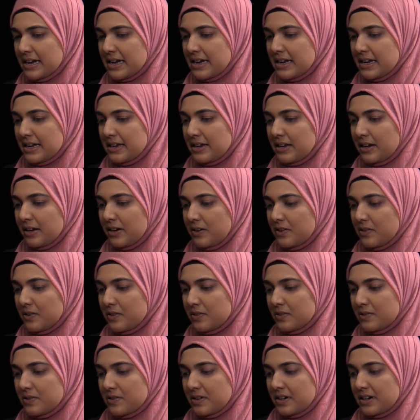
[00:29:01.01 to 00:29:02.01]
you
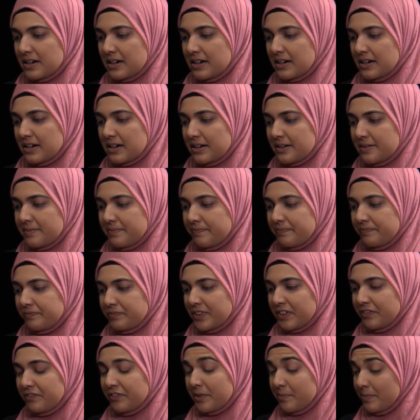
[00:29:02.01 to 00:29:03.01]
know, um,
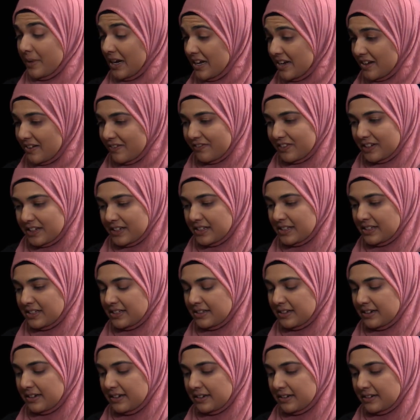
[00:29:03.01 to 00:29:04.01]
for many of us,
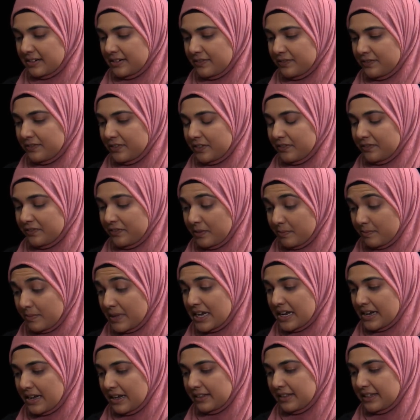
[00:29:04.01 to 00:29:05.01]
uh, for, for
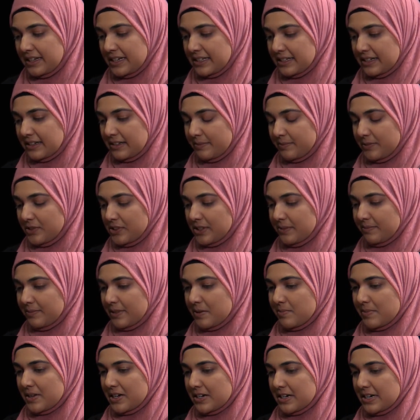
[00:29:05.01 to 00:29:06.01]
me at least in the Muslim
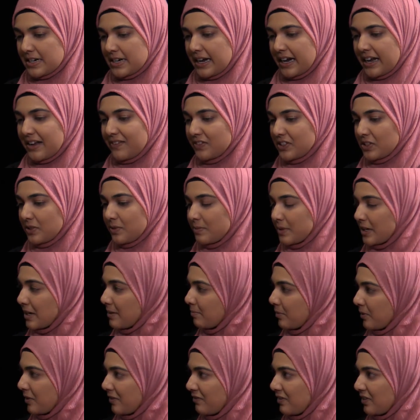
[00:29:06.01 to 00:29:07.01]
community, I have so many
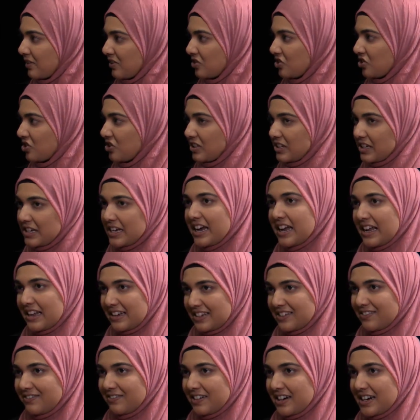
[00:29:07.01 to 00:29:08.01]
privileges
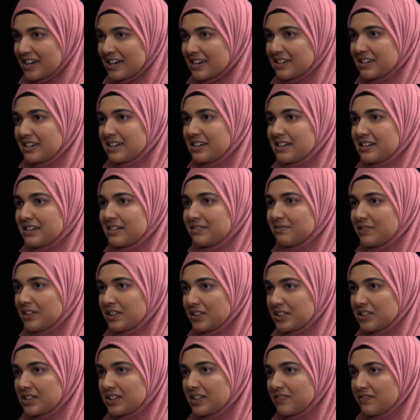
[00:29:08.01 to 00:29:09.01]
yet, right, uh,
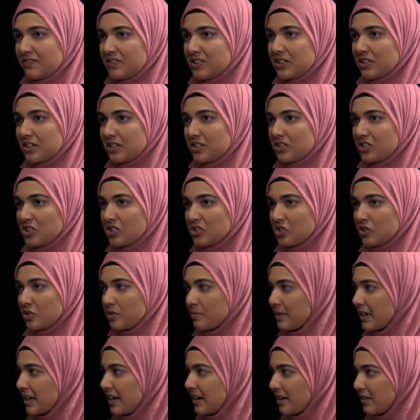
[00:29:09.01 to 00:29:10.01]
relative to, to so
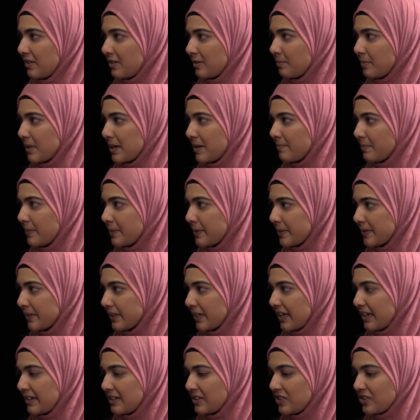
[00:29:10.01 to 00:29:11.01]
many other people.
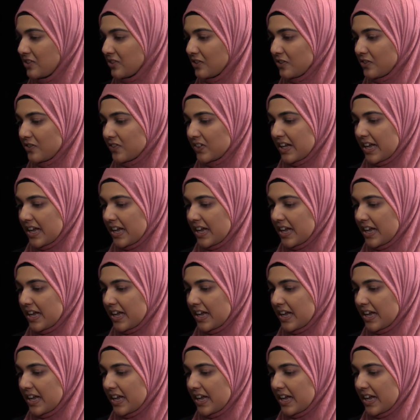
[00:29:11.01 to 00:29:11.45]
And so